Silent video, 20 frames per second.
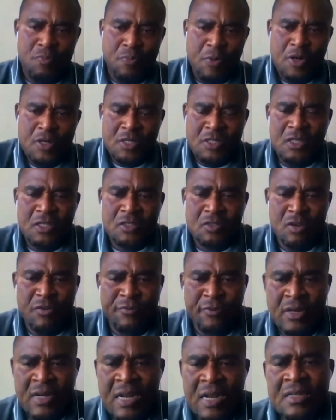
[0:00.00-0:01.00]
politics of
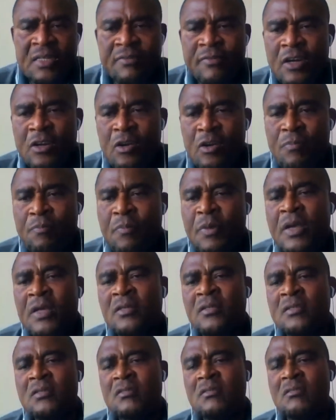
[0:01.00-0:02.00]

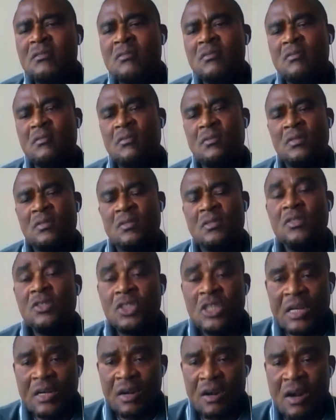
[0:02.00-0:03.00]
underdevelopment
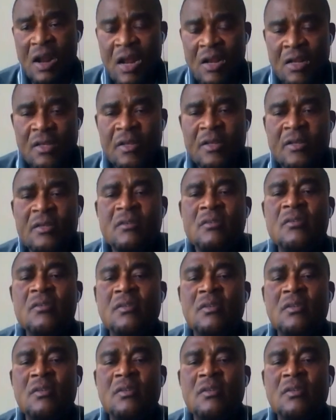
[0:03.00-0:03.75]
generally,